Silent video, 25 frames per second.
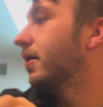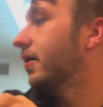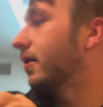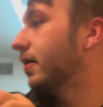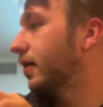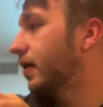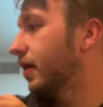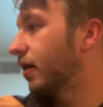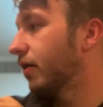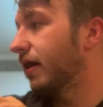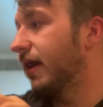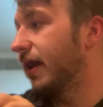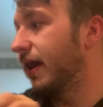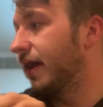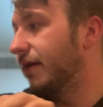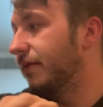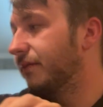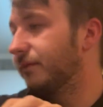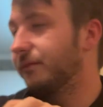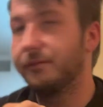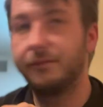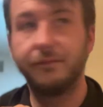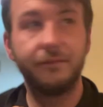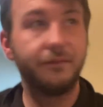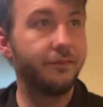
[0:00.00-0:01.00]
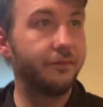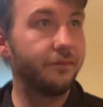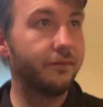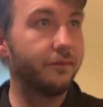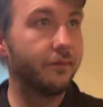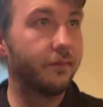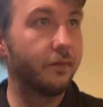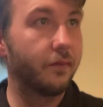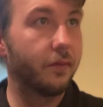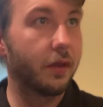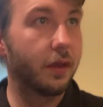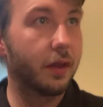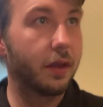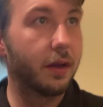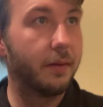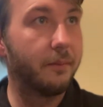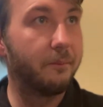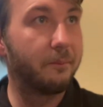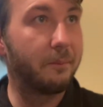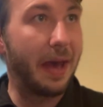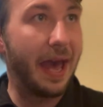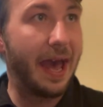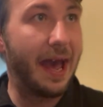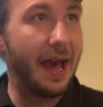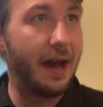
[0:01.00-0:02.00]
Go get it,
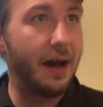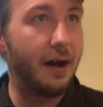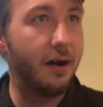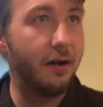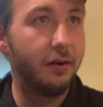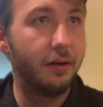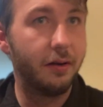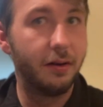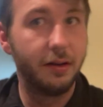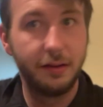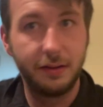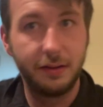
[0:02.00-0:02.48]
pal.